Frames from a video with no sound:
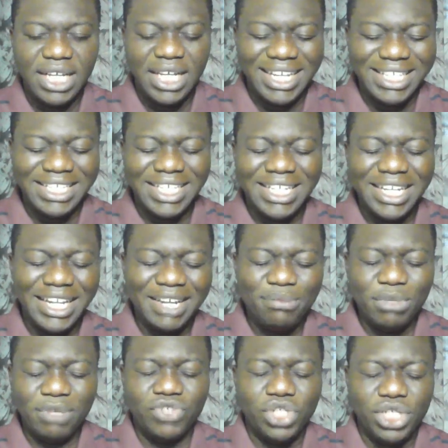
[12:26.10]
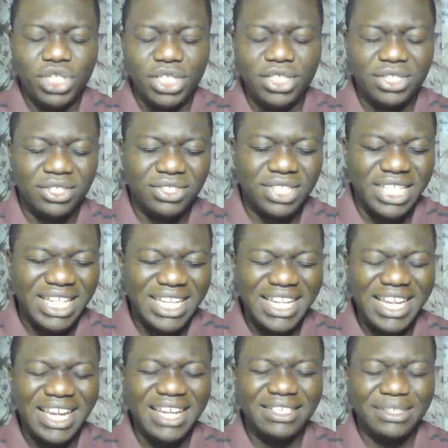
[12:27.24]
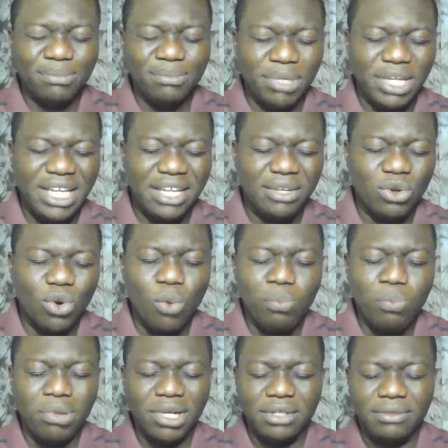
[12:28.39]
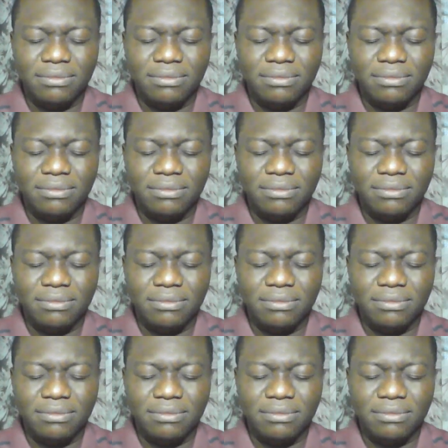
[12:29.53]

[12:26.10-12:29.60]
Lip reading: In the name of Jesus, ears be open.